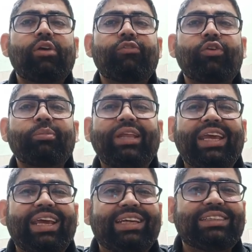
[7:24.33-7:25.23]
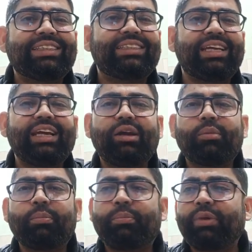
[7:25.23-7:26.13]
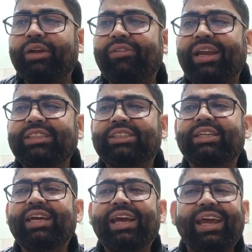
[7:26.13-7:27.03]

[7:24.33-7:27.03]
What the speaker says: from the existing privileged